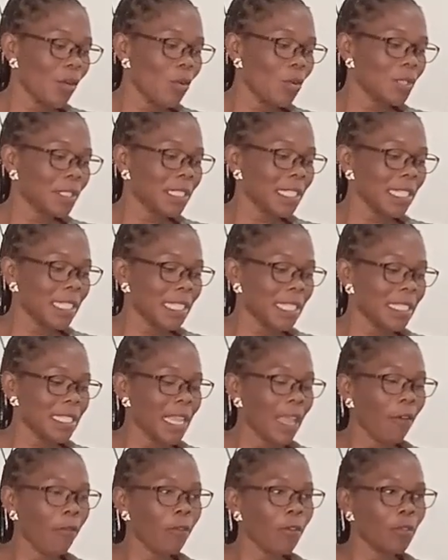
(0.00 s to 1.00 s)
Concerted
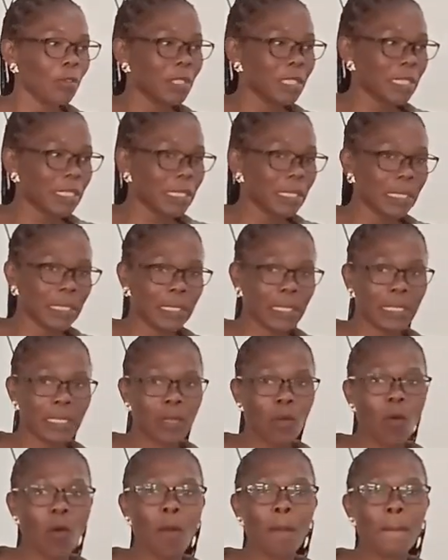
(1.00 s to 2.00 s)
efforts,
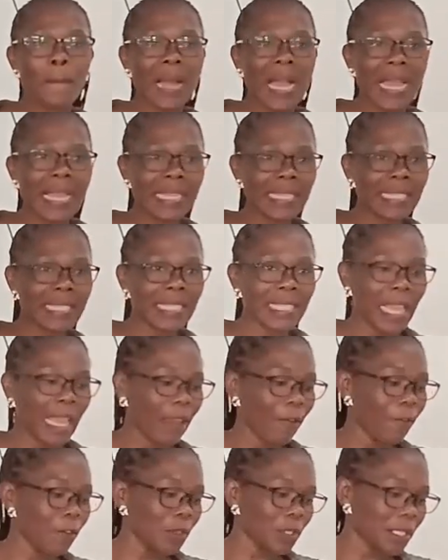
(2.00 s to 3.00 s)
combined
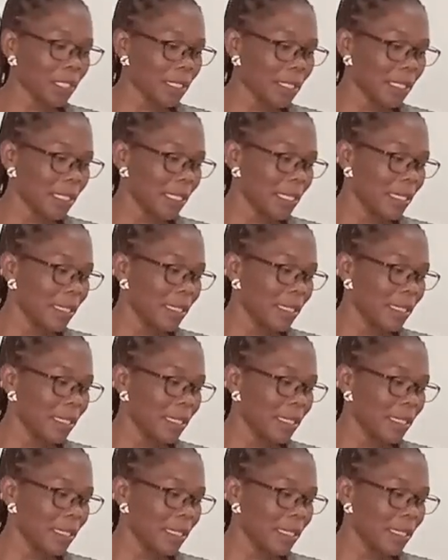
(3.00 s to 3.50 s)
efforts